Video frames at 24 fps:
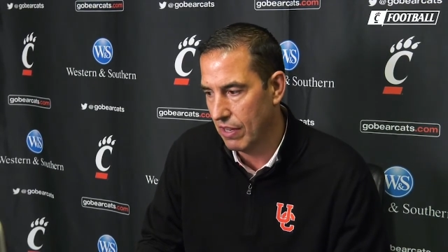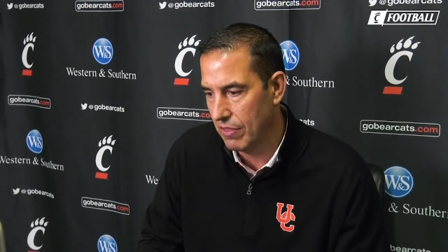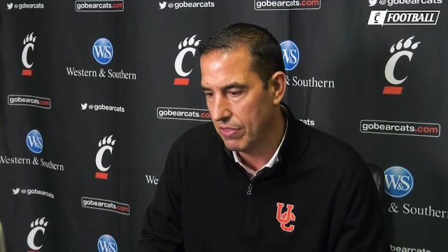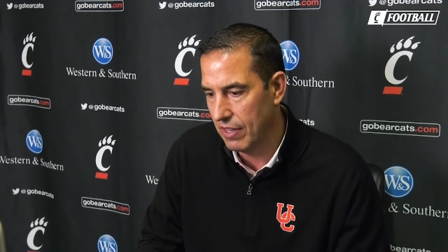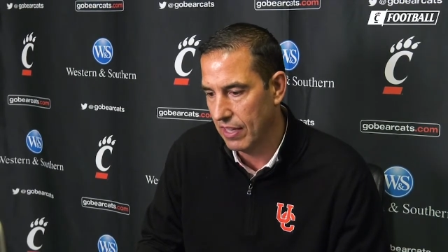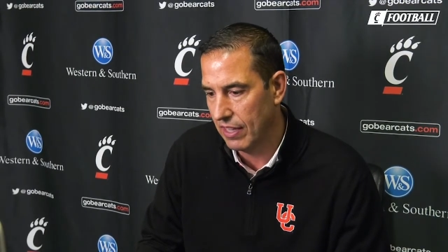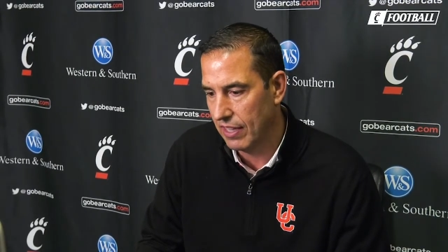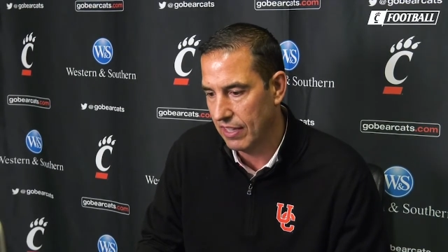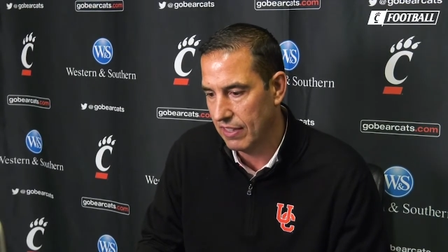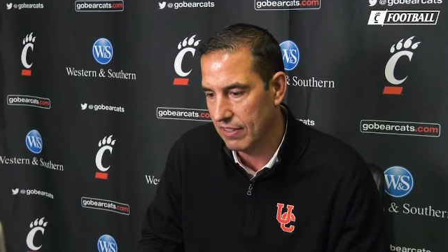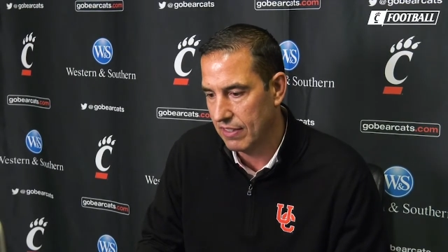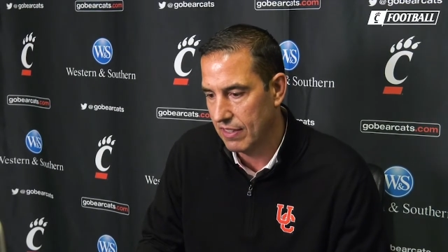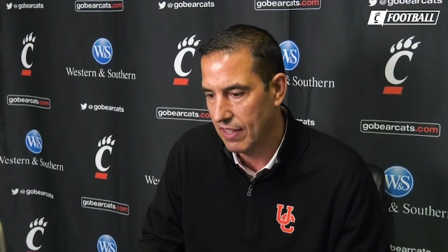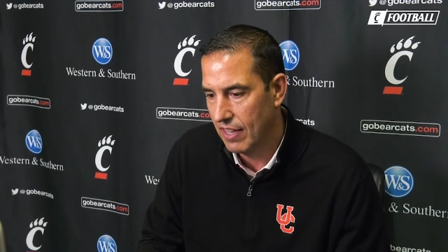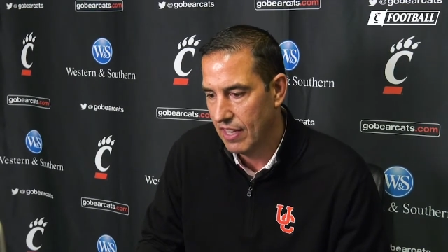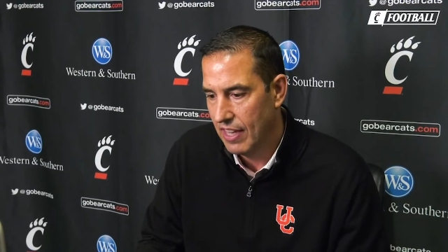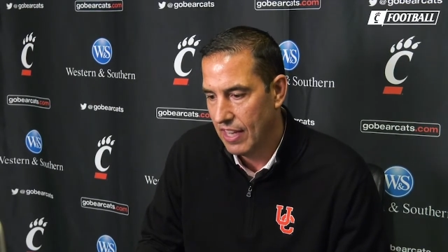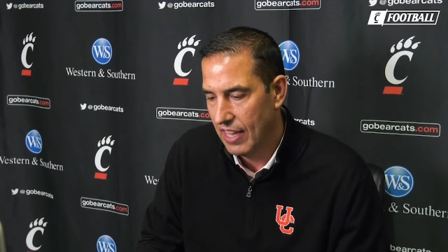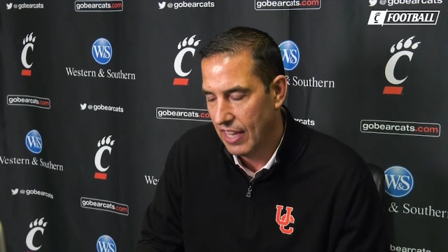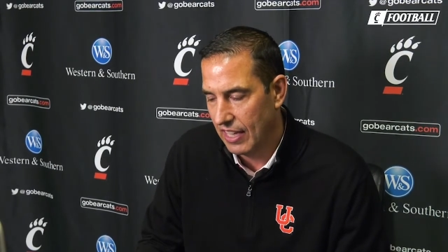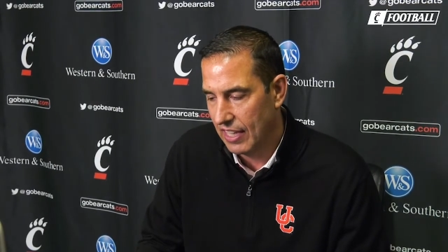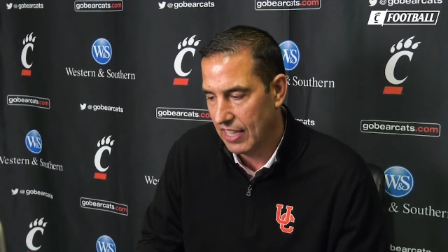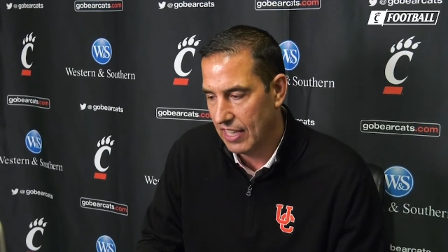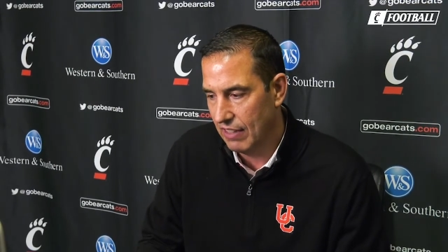I think
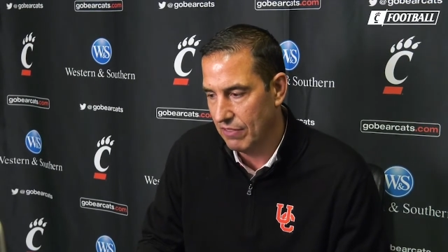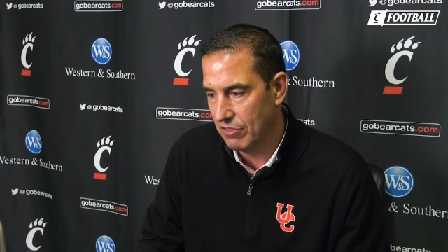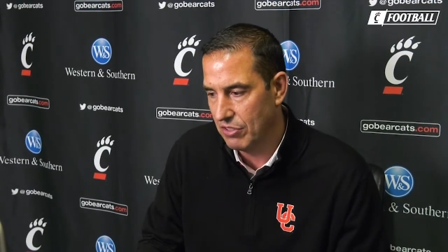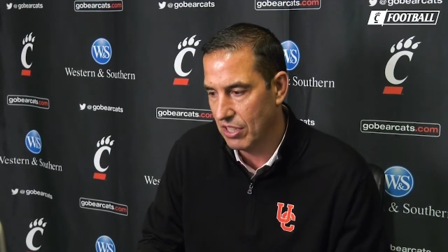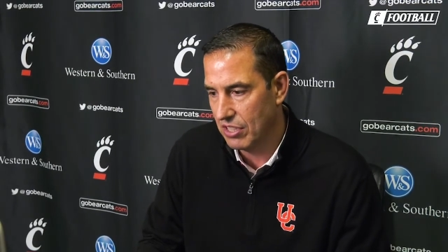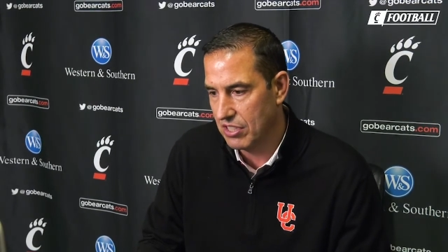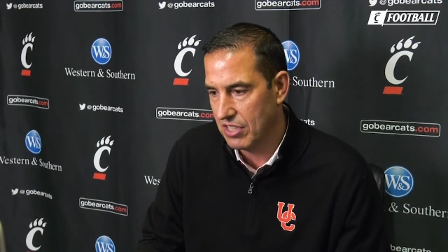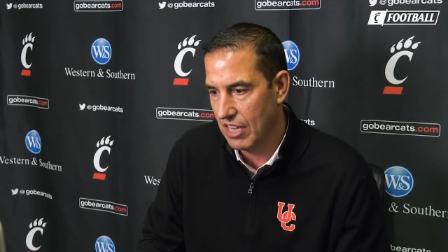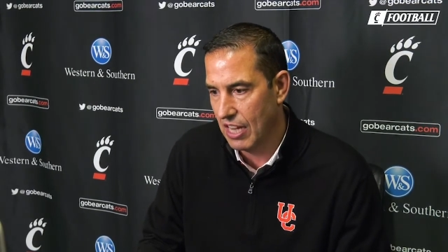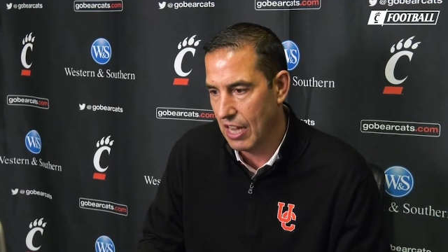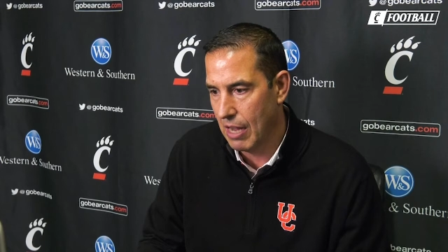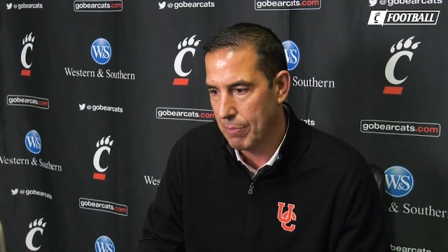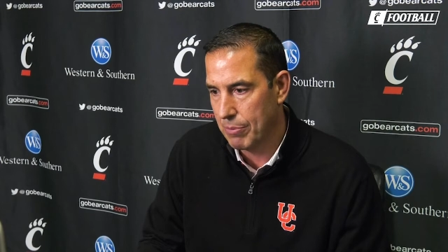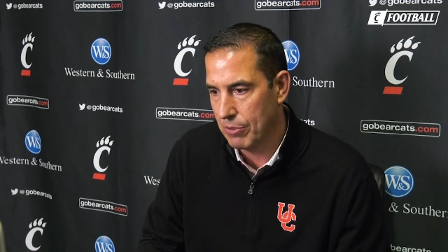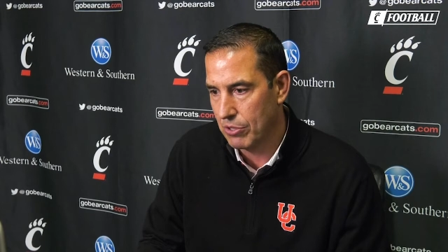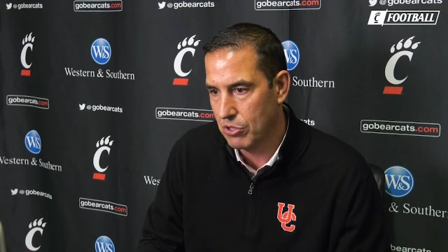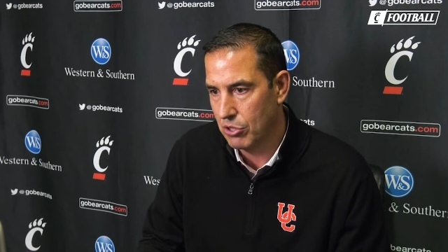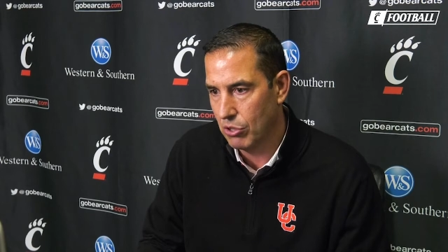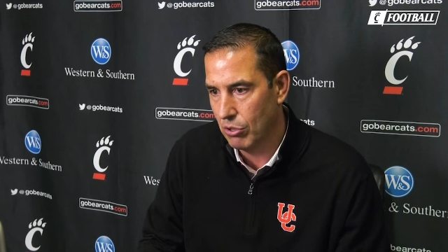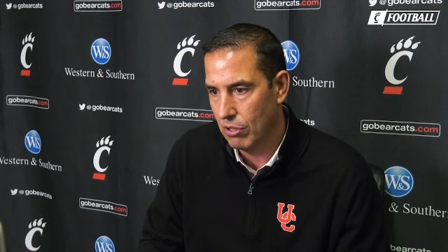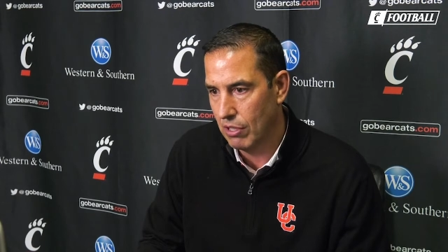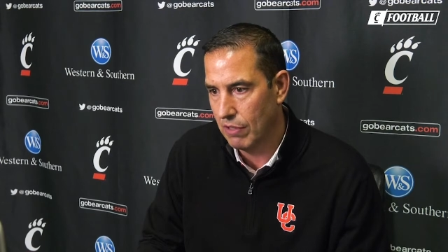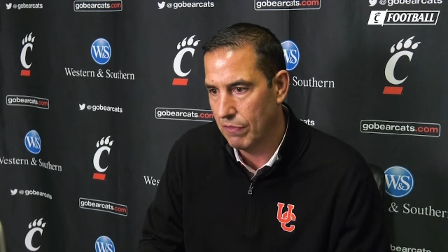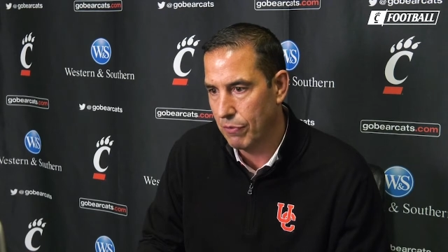it gives us the
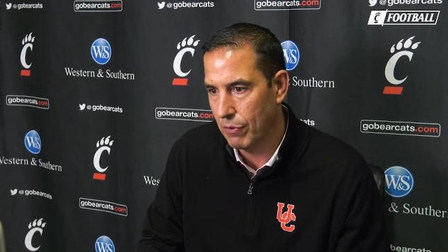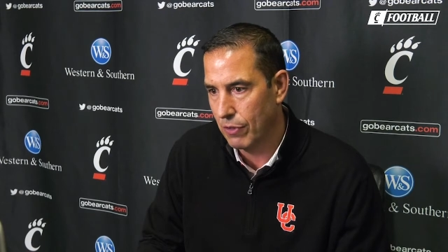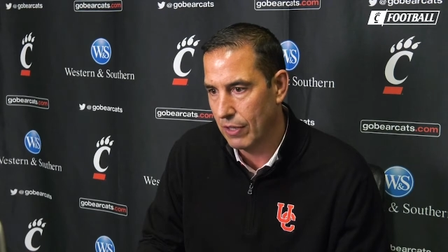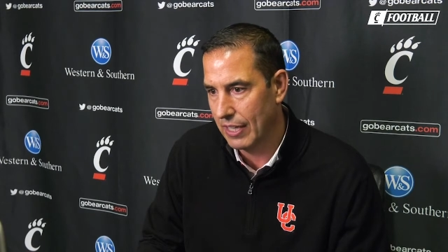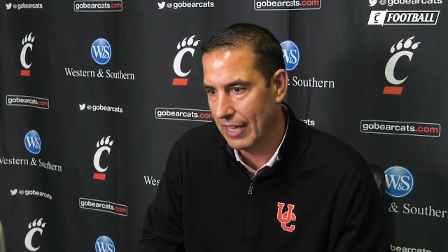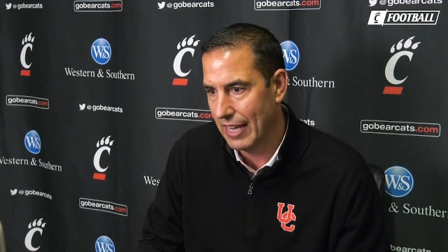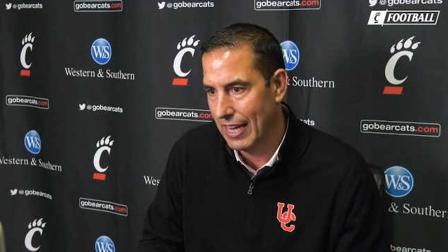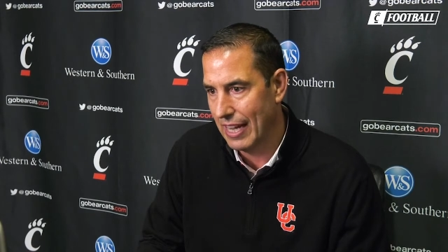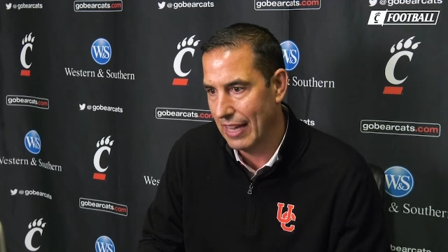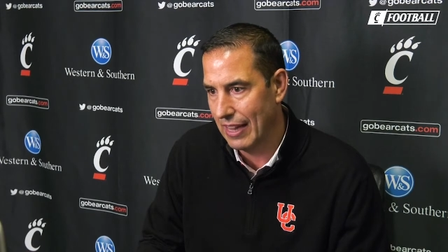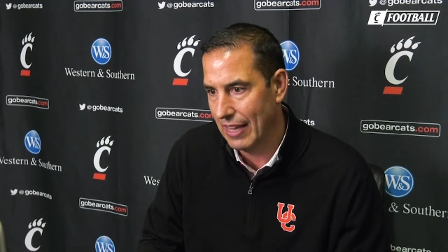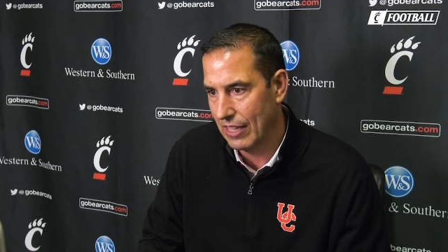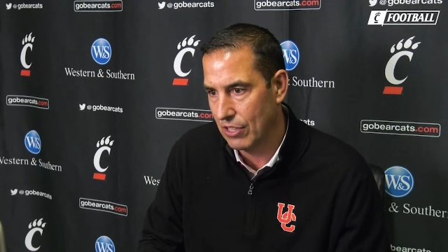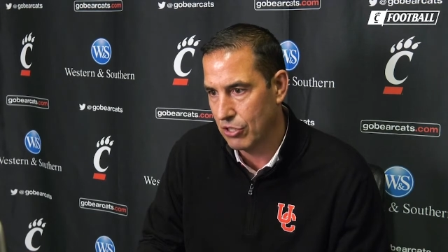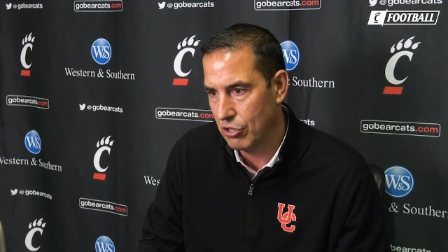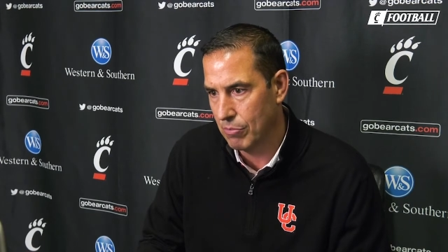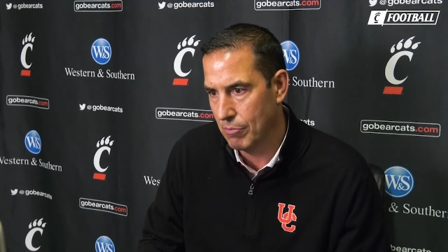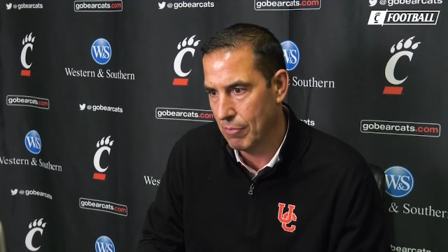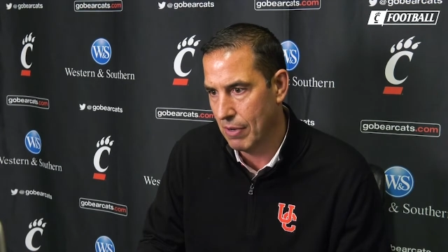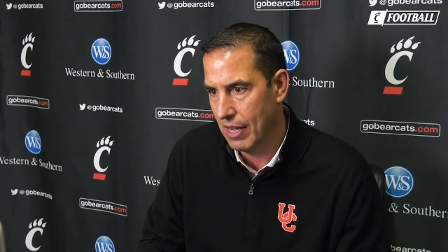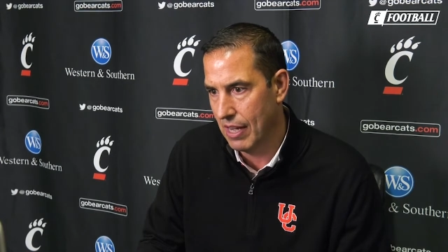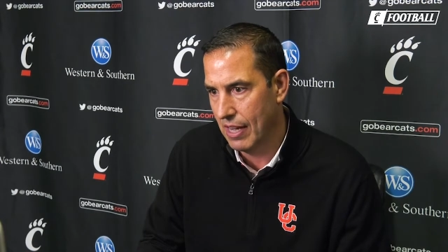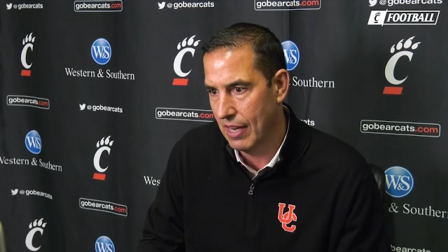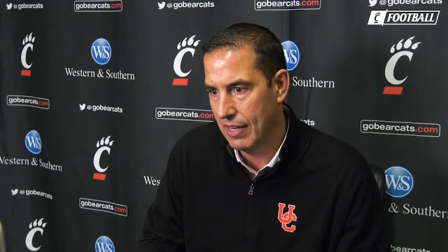opportunity for a guy like
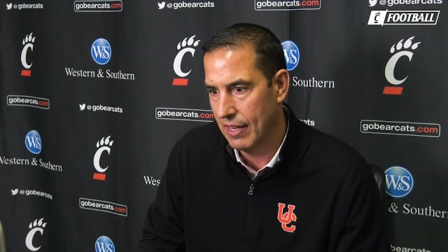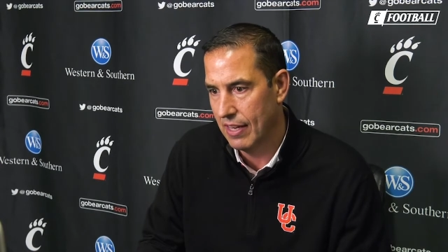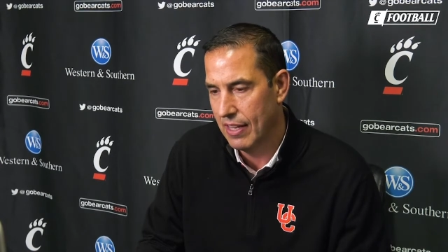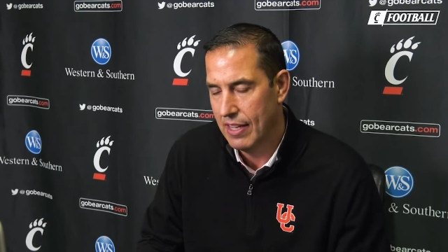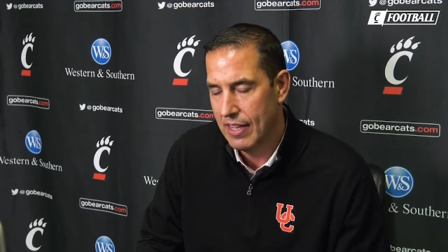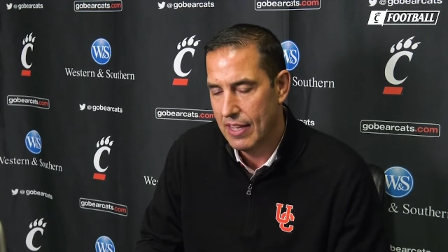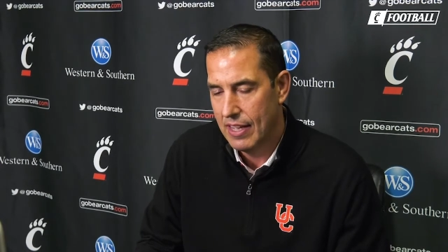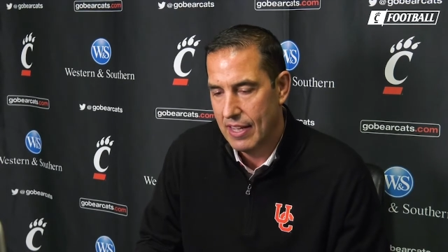Shimon